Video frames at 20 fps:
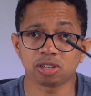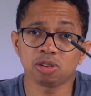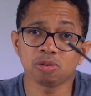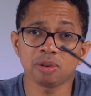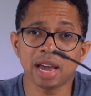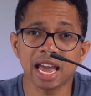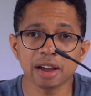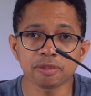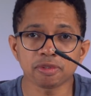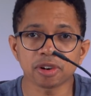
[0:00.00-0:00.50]
do
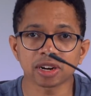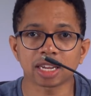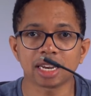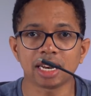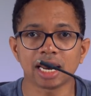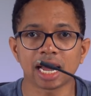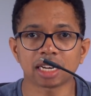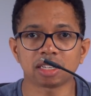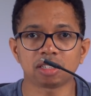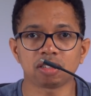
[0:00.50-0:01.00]
you ever
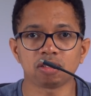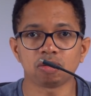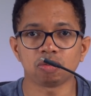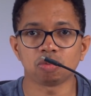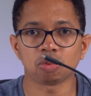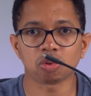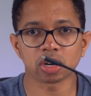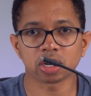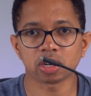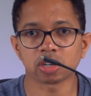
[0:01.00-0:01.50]
connect to
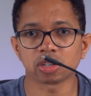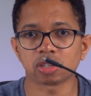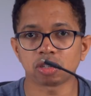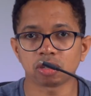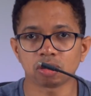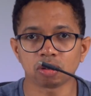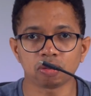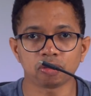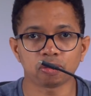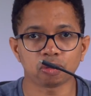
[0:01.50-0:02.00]
one or
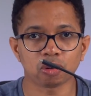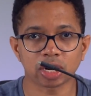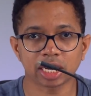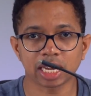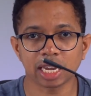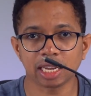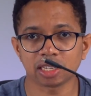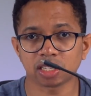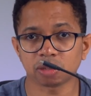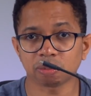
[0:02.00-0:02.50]
two
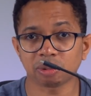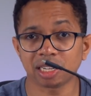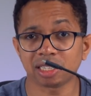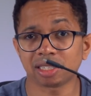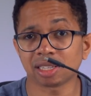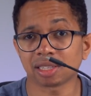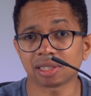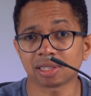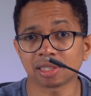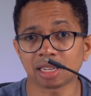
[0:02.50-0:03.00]
4K
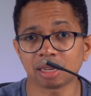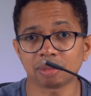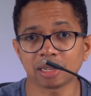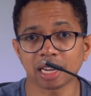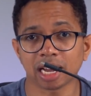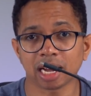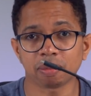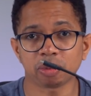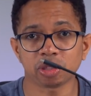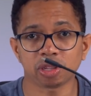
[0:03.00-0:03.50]
displays at the same
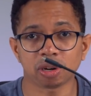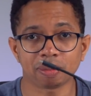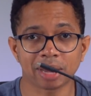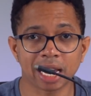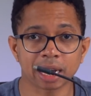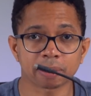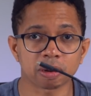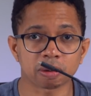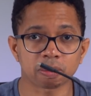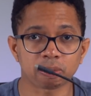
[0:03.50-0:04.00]
time with your
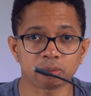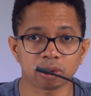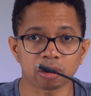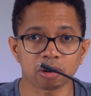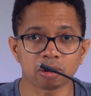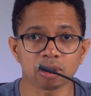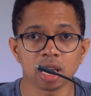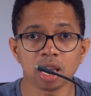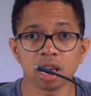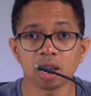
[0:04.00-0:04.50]
MacBook
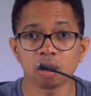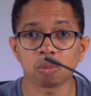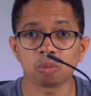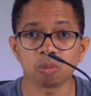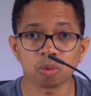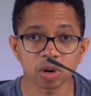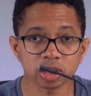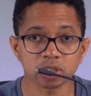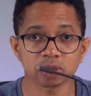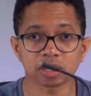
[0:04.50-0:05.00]
Pro?
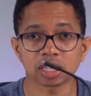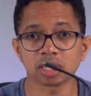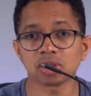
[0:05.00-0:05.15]
Would you